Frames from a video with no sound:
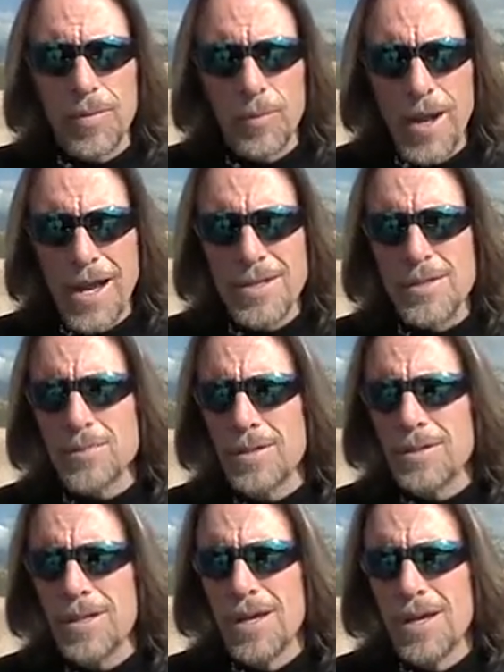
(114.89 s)

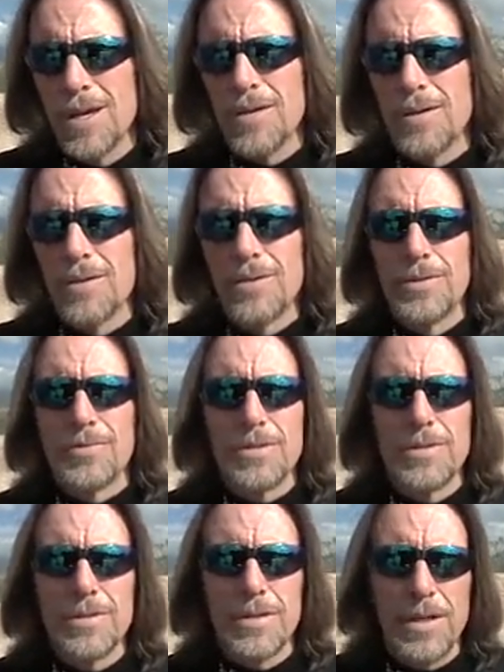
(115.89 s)
Weinsman,
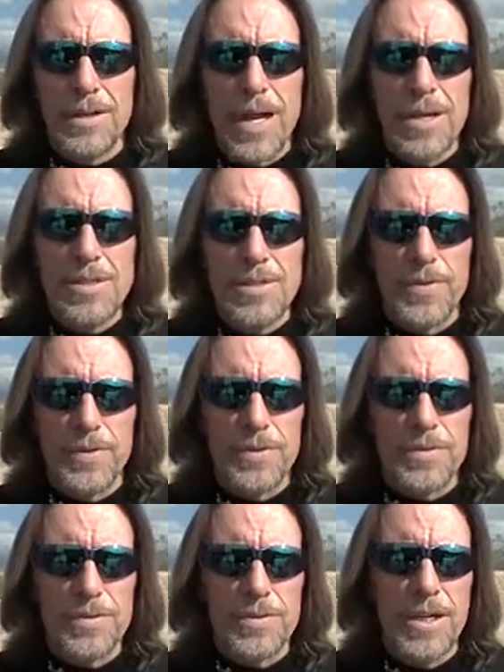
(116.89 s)
Olafton, and
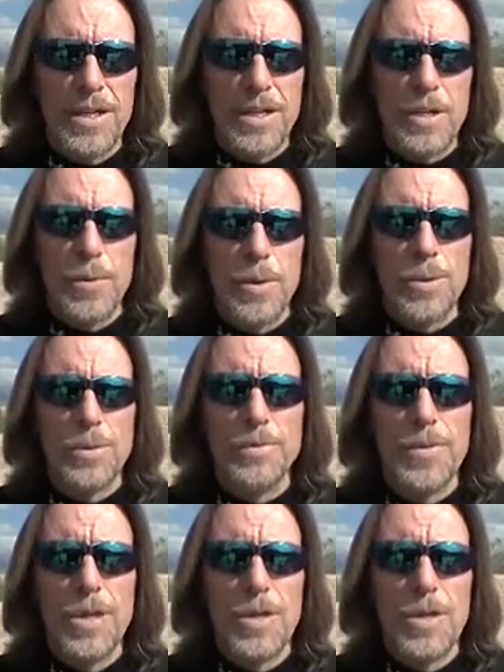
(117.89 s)
Leisfeld, and I quote,